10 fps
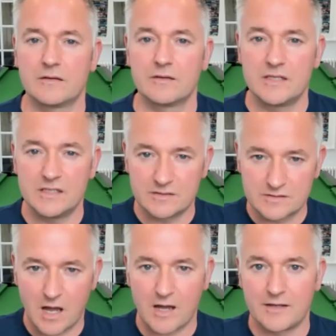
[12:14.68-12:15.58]
the
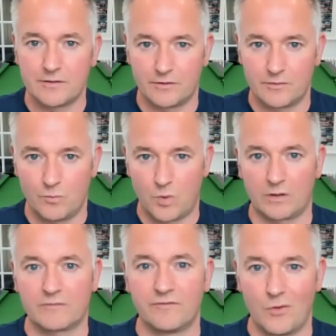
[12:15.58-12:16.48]
entire
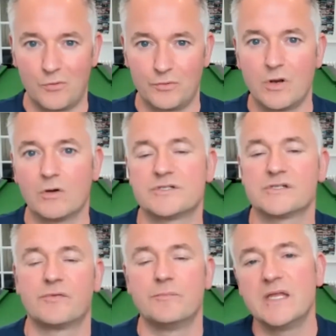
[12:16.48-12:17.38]
workflow, not
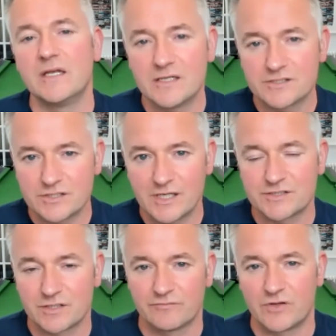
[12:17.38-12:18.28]
just from the
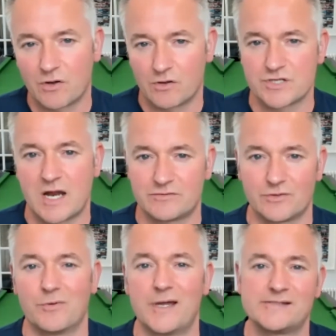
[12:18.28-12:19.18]
initiation of the contract
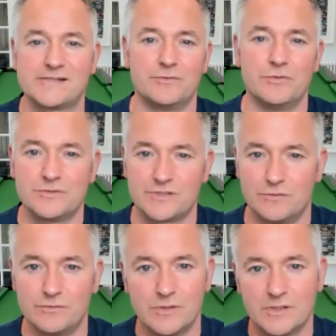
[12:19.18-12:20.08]
request through
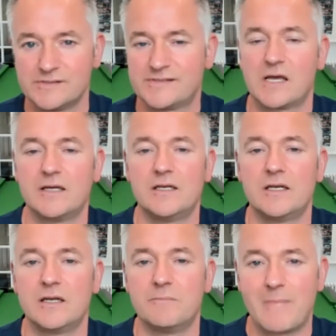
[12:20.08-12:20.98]
to sign
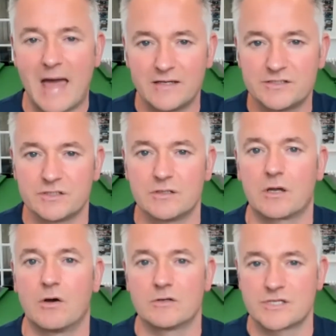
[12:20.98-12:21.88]
in and managing the
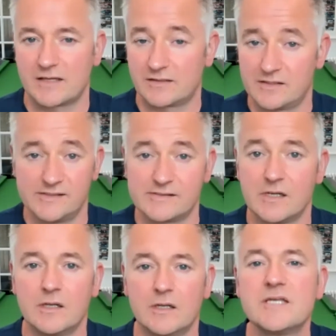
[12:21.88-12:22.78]
contract that is
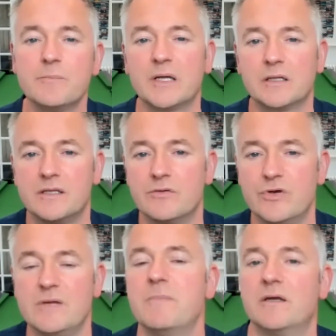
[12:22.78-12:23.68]
typically the
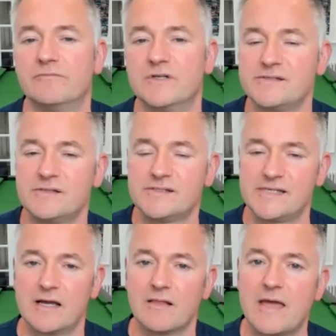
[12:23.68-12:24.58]
remit of a
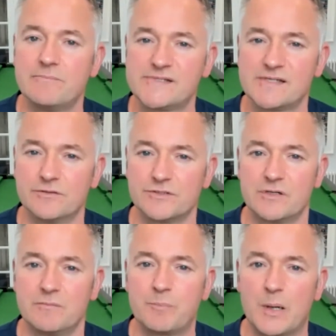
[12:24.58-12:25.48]
CLM
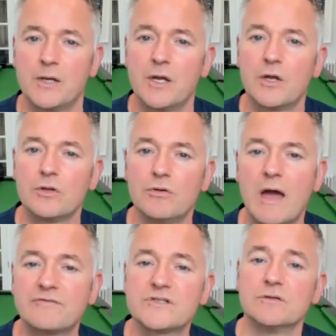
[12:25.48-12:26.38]
solution, but you
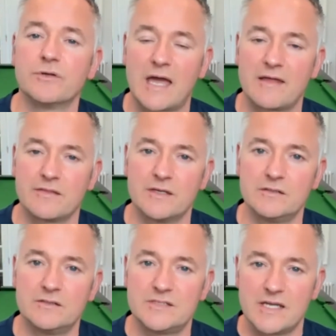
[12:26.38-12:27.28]
have to look at
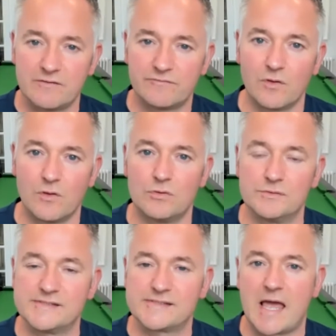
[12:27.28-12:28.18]
the data
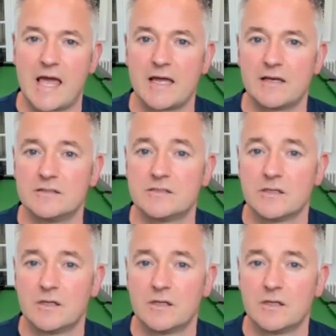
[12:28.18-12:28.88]
flows and